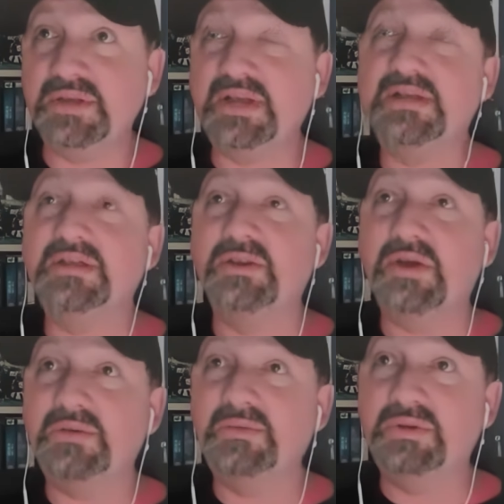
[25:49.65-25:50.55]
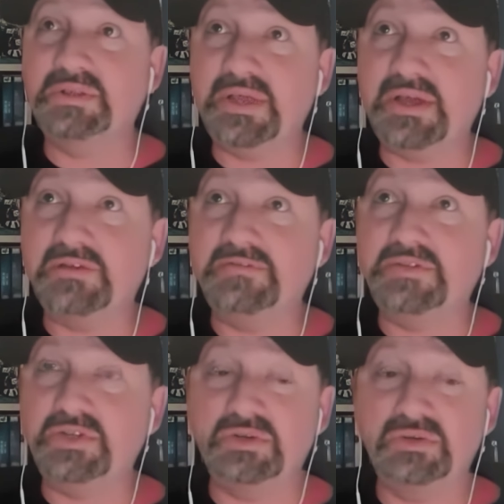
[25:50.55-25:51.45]
I would
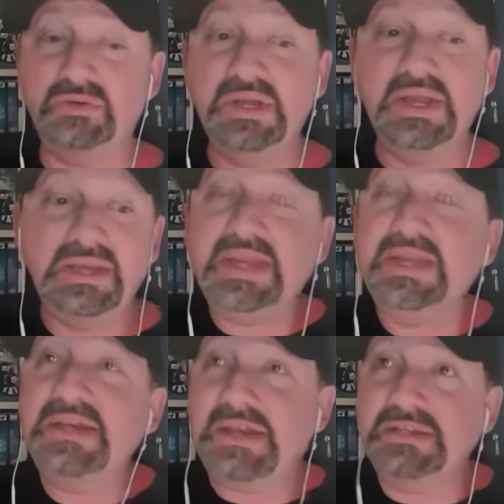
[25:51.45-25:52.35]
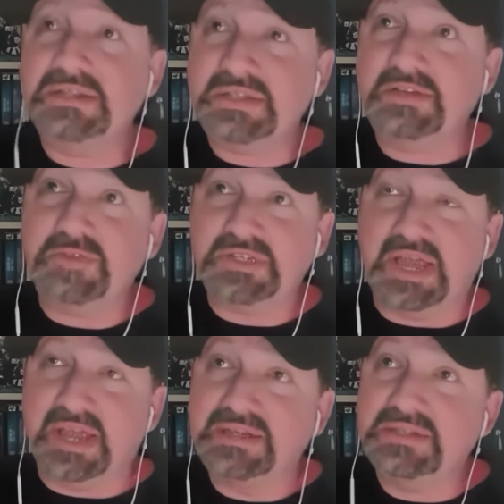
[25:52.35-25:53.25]
love to, and again, not as a selfless
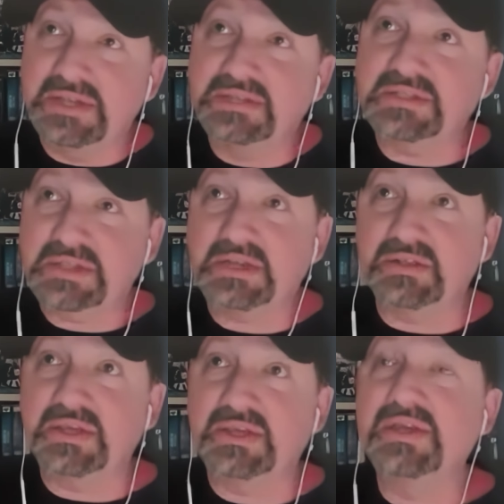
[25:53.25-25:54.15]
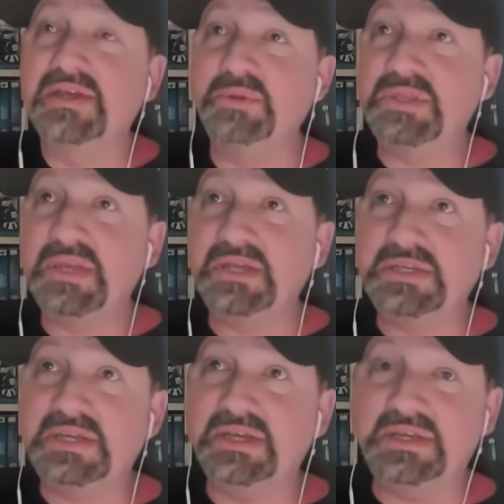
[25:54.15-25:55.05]
act necessarily, but the
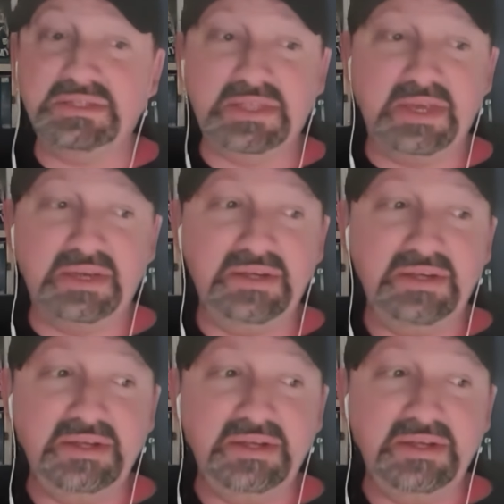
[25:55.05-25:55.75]
idea is that,